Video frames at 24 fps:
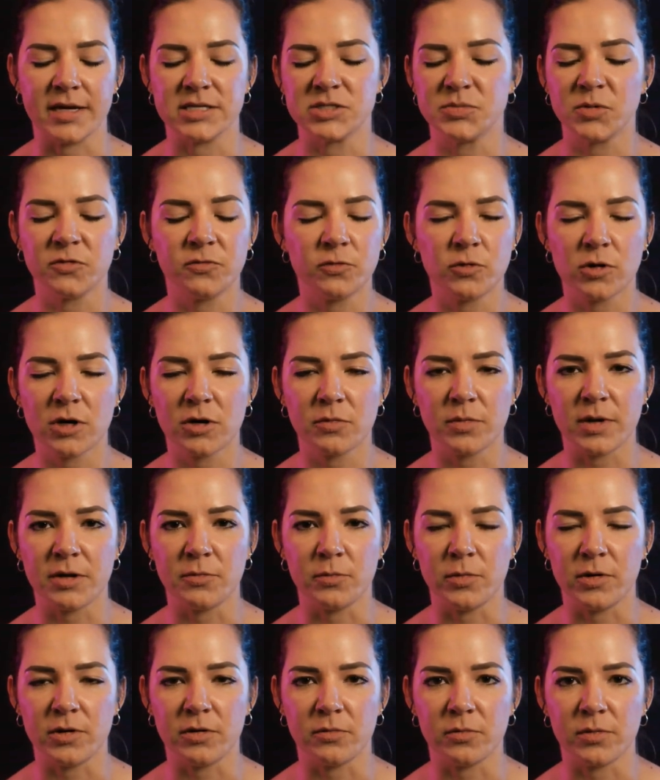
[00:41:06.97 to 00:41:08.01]
Because before
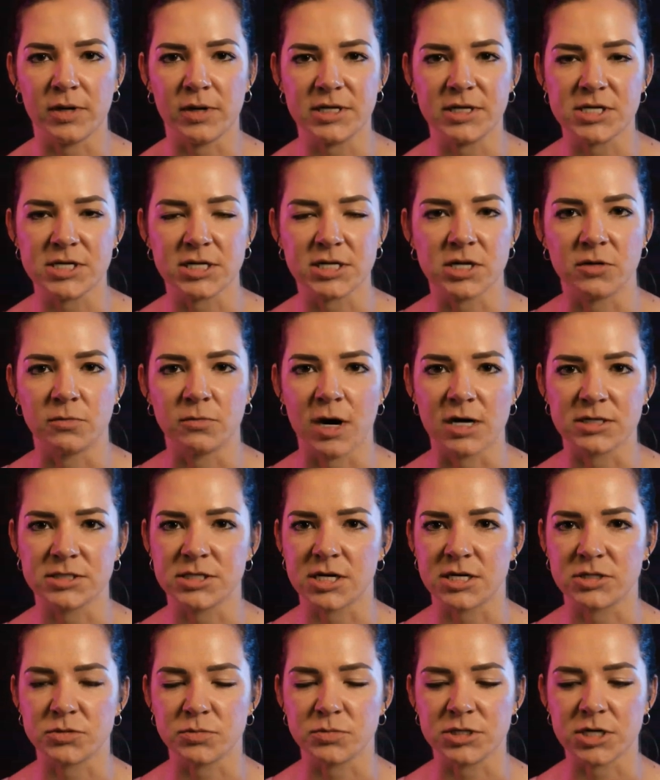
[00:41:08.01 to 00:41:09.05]
when we, we talked on
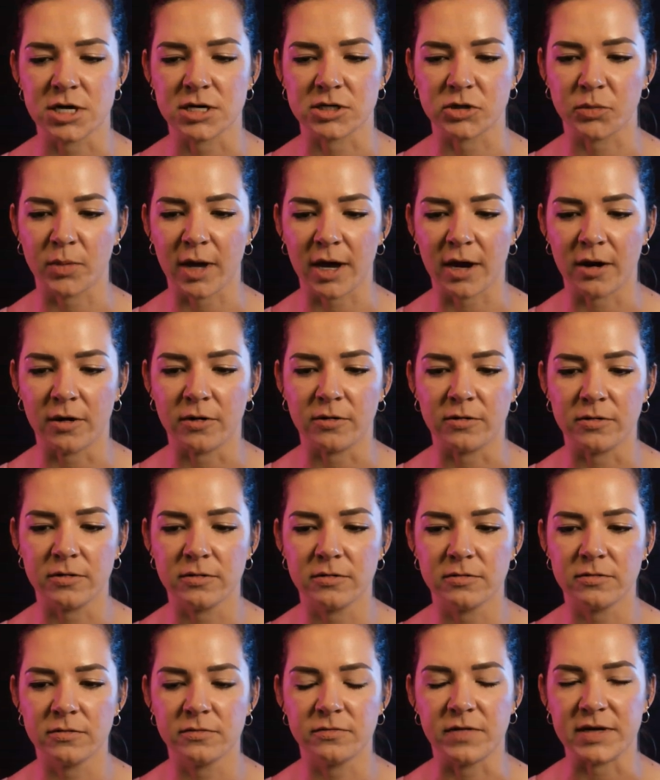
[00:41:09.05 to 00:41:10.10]
Rockstars, we talked about
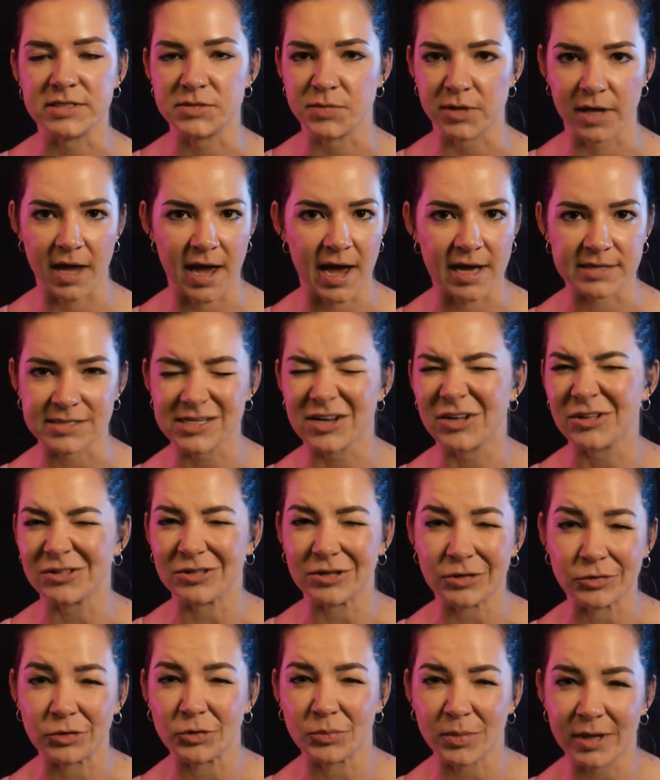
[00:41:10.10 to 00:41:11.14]
Facebook ads a
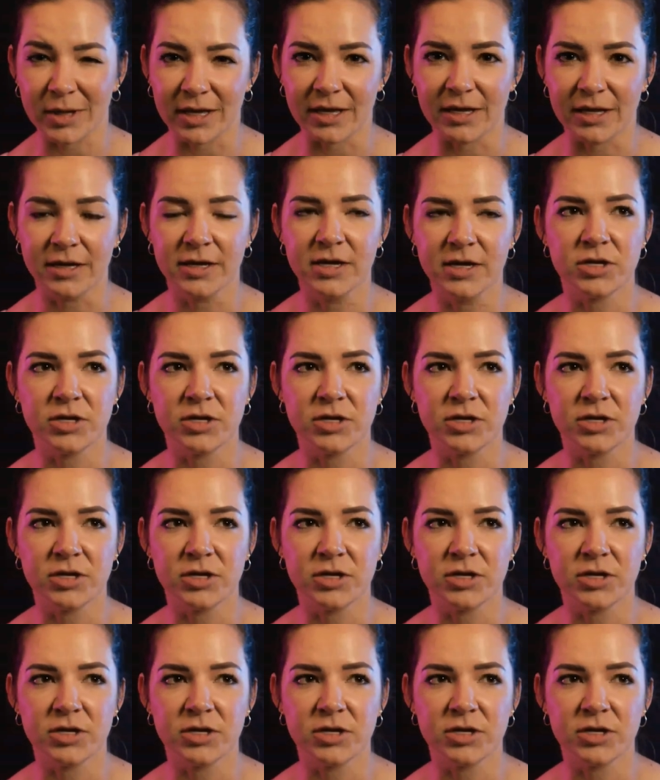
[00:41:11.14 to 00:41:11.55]
little bit.